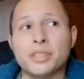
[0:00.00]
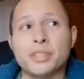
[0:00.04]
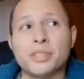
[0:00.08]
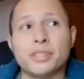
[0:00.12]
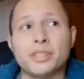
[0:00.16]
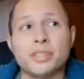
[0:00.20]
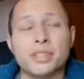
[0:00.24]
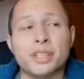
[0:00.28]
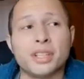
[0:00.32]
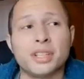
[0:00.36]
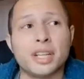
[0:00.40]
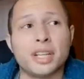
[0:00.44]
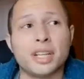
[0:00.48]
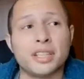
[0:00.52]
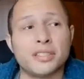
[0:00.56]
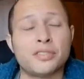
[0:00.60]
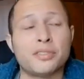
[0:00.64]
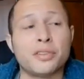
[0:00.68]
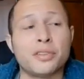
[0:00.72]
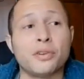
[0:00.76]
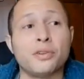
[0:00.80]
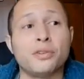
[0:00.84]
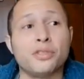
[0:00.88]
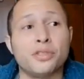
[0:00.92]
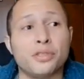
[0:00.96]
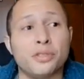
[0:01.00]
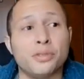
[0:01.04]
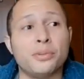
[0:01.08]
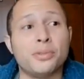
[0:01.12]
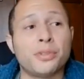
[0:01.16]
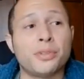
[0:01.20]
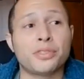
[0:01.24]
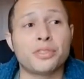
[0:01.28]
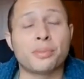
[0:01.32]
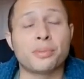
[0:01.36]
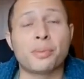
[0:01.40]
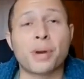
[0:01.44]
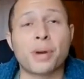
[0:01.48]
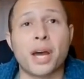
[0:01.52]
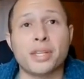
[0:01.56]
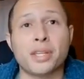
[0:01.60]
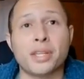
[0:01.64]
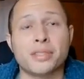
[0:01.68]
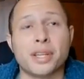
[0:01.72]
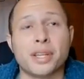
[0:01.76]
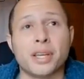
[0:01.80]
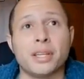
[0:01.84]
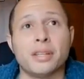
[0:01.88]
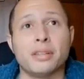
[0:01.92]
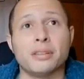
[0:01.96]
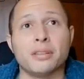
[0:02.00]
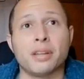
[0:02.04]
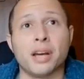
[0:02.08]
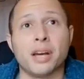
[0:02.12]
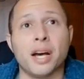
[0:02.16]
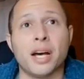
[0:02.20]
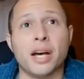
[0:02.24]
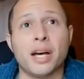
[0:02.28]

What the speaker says: but you weren't surprised then.